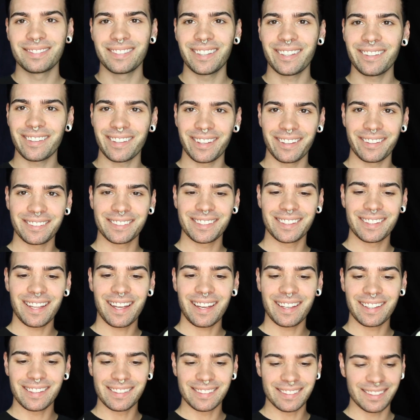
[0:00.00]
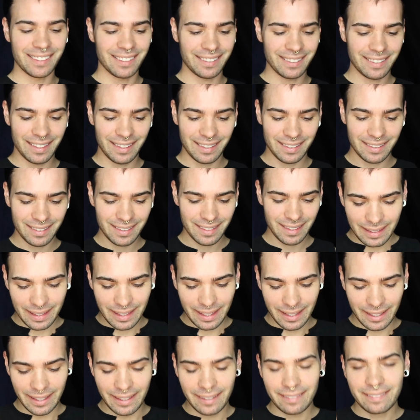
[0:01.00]
There we go. It's a lot easier than,
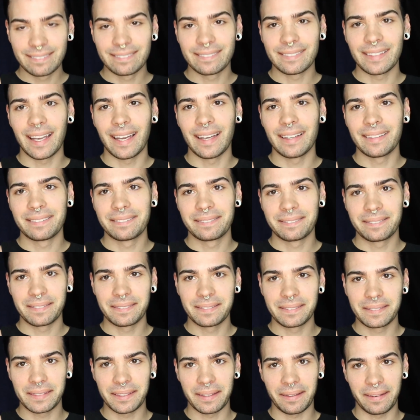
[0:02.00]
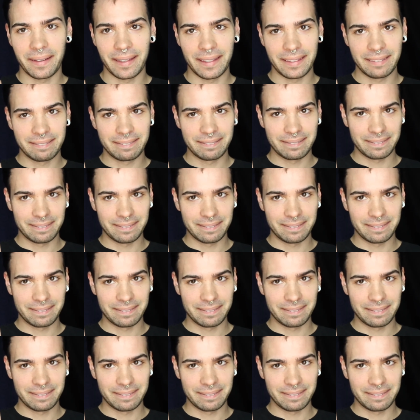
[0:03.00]
yeah, sorry.